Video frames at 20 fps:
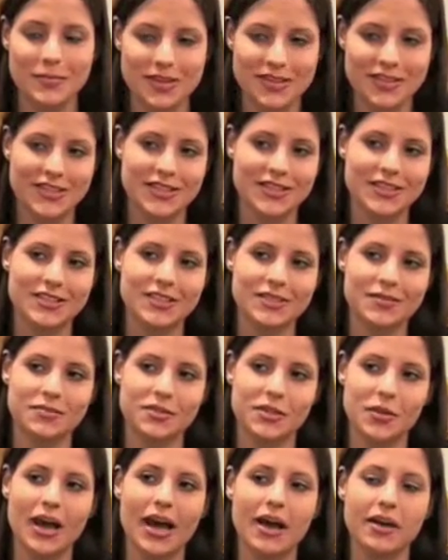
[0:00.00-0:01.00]
that makes sense.
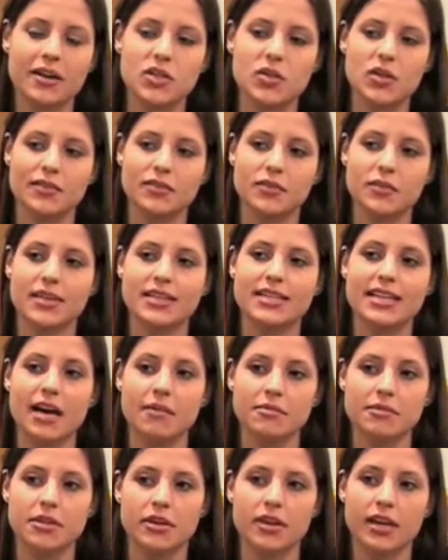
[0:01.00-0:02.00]
So how did you have to
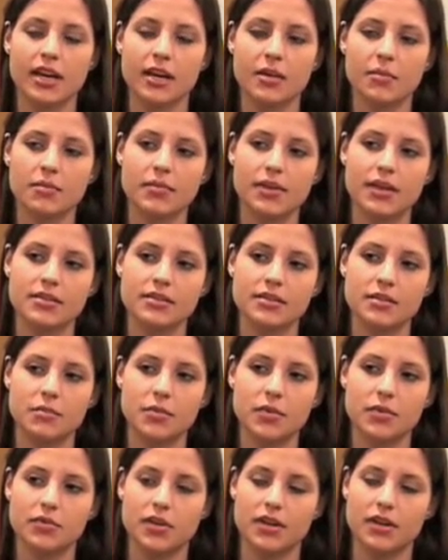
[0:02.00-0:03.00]
adapt your game as you
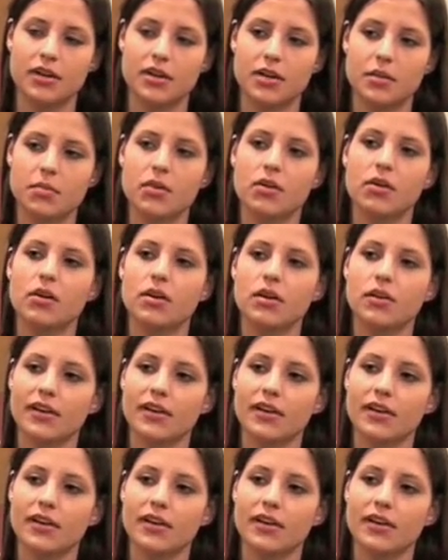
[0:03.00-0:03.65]
moved on in your poker